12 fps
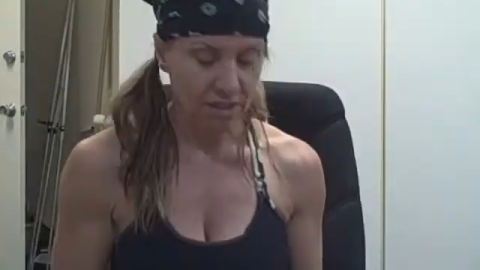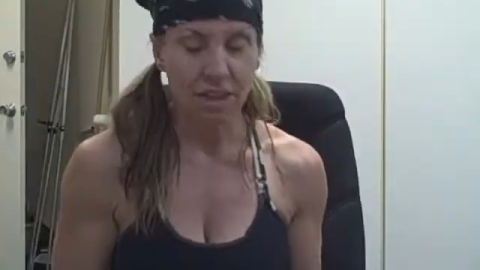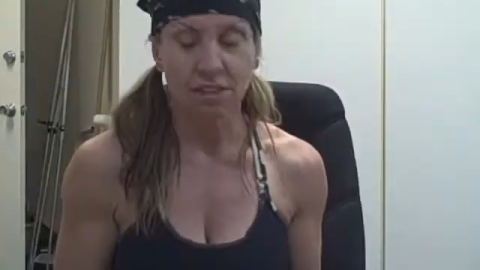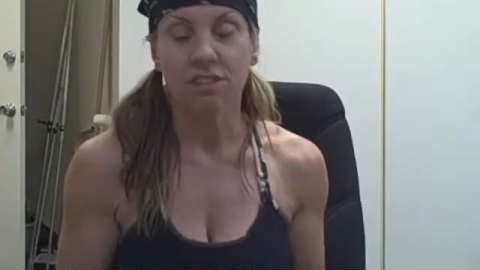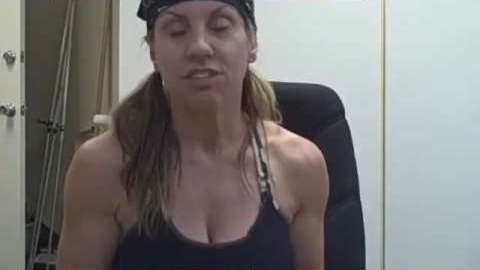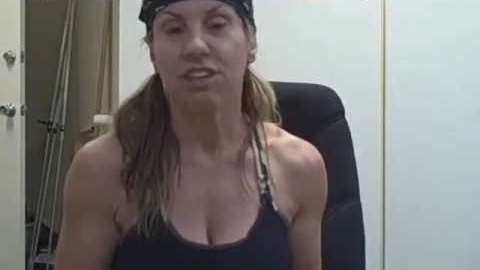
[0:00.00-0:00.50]

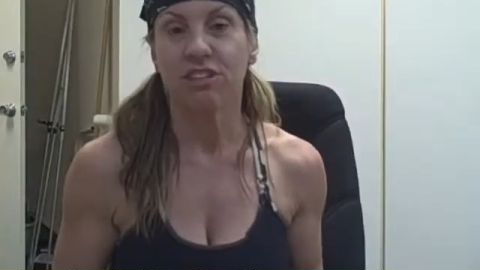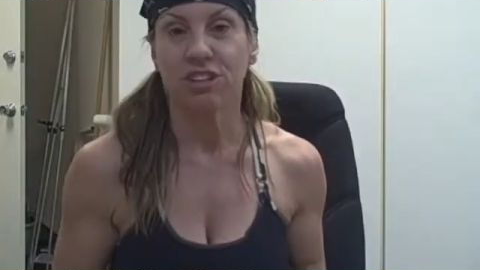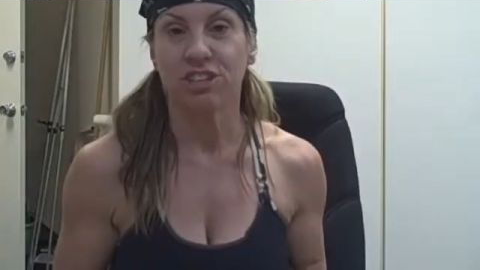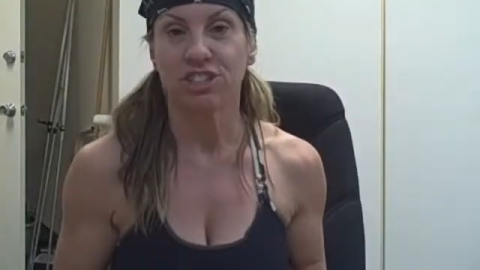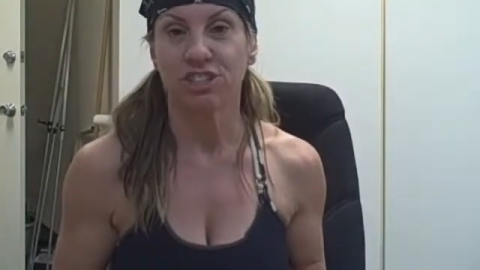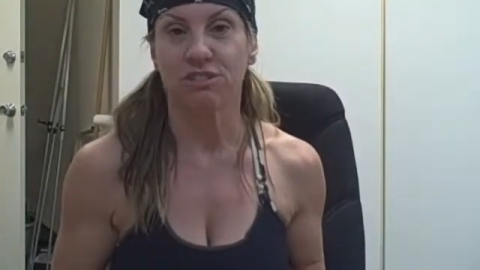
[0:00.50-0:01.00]
The other thing you
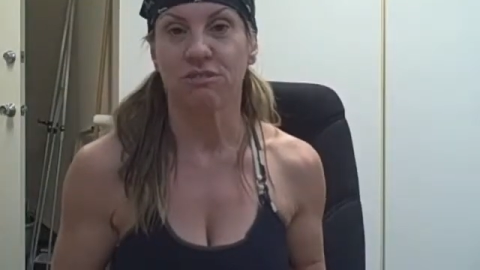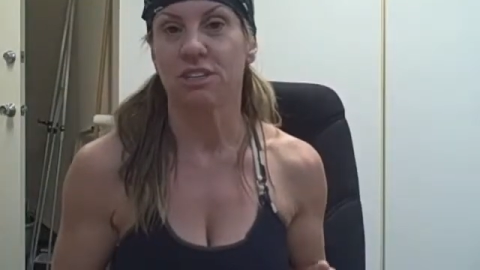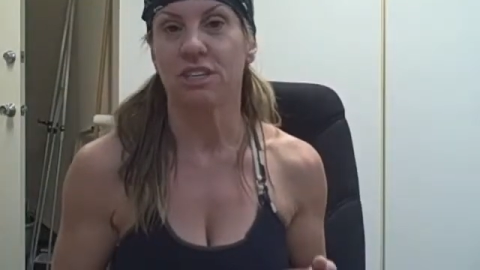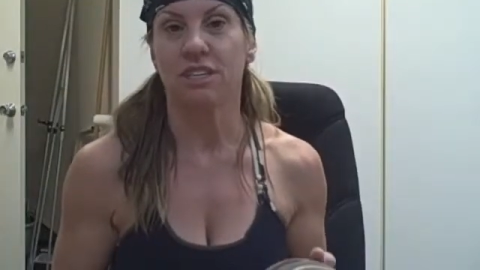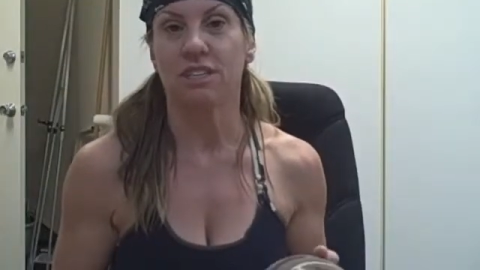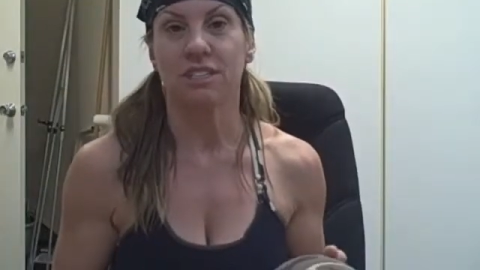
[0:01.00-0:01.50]
can do,
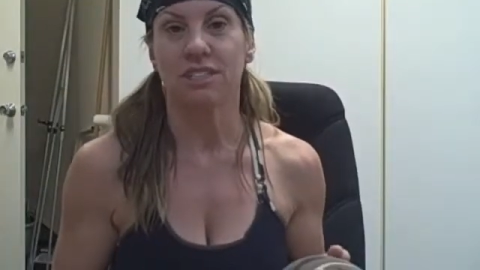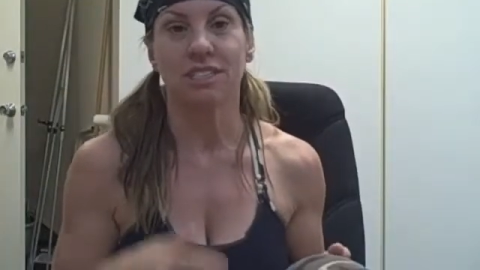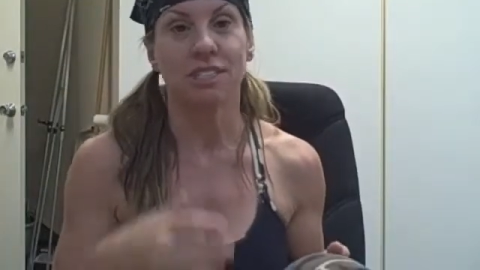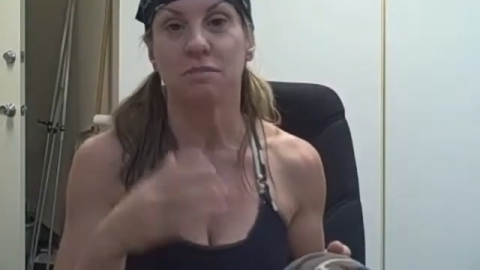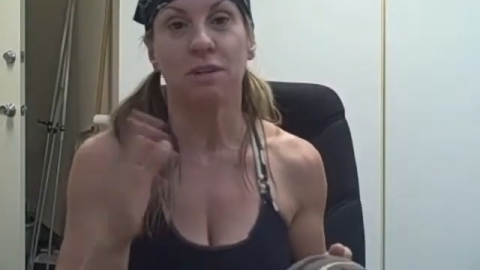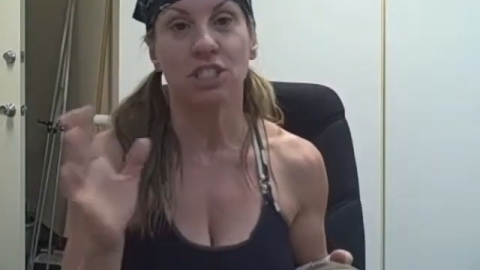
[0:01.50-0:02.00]
and
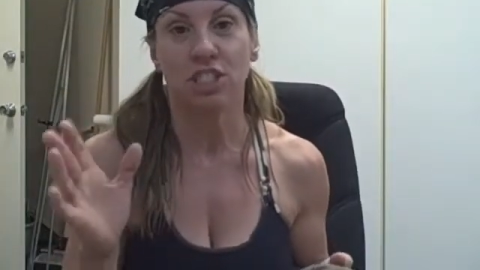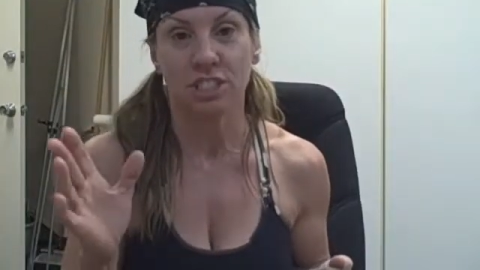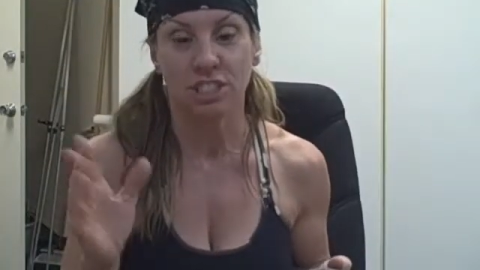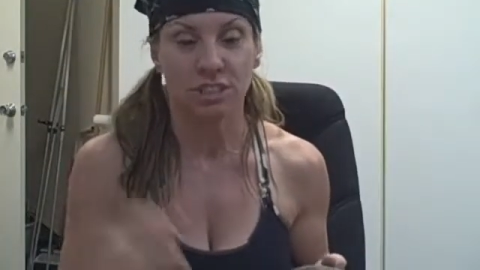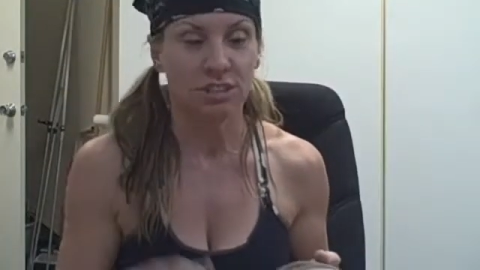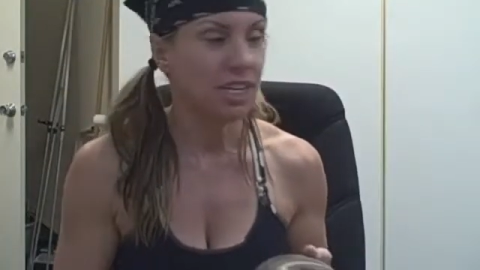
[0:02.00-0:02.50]
this is much
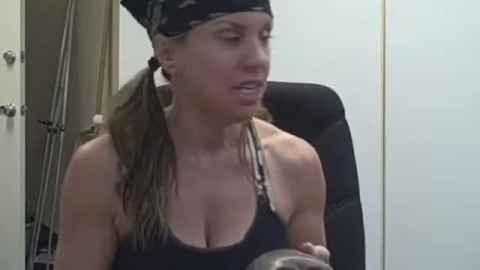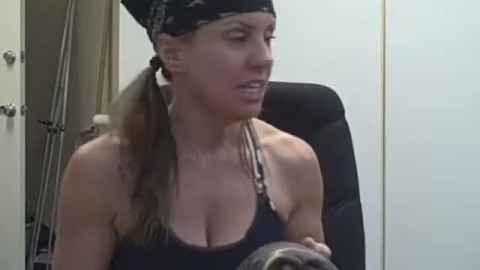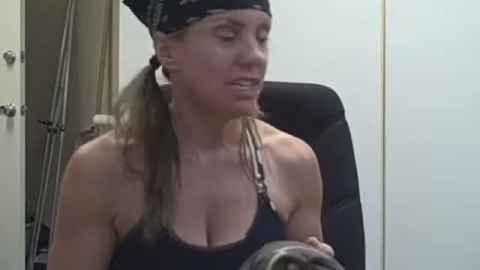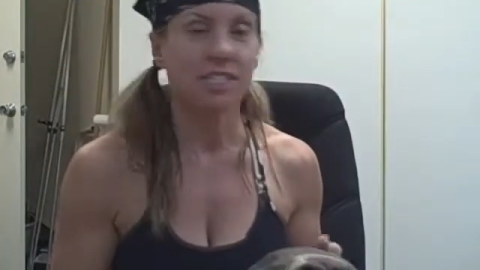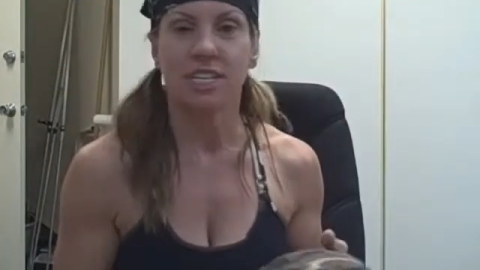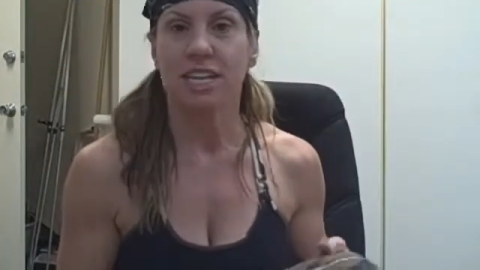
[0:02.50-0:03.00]
easier,
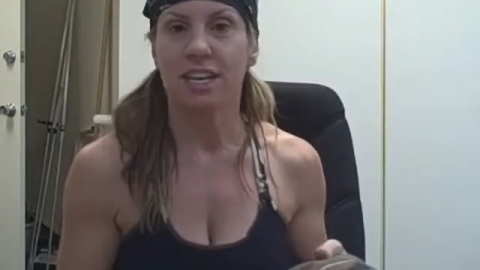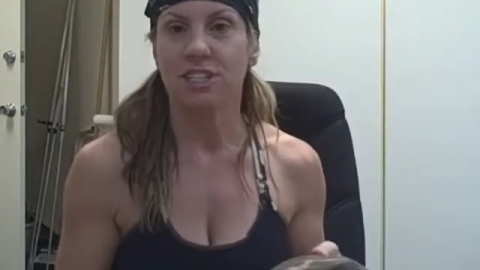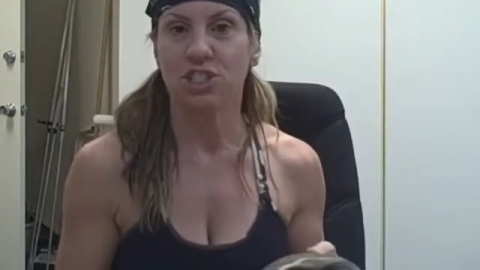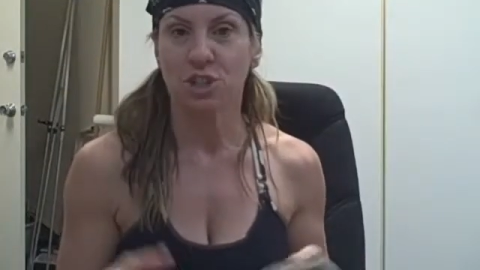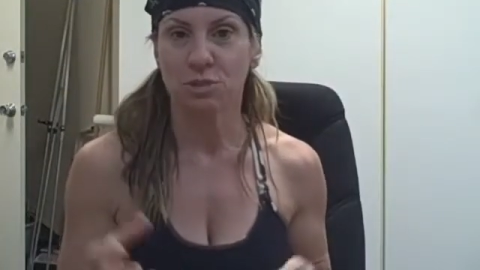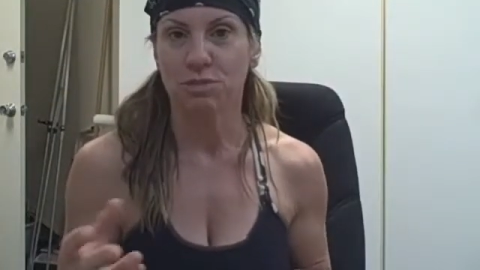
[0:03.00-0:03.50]
is to get a
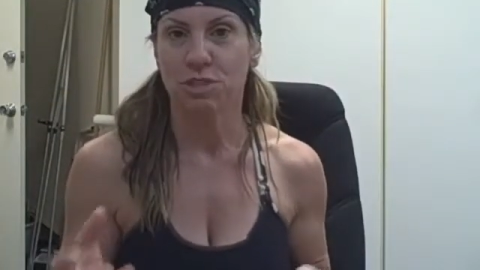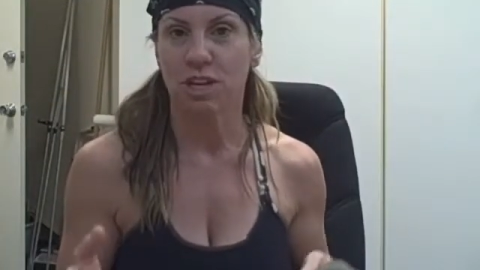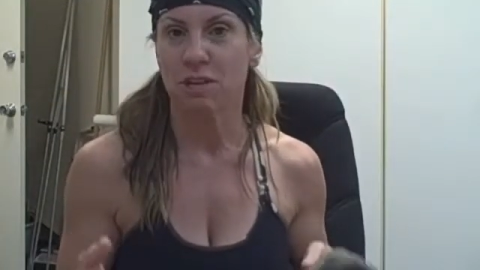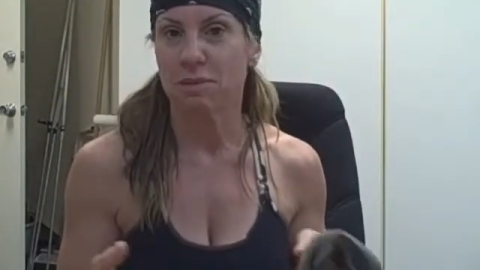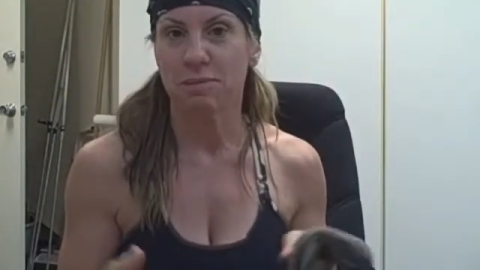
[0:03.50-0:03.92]
tube sock.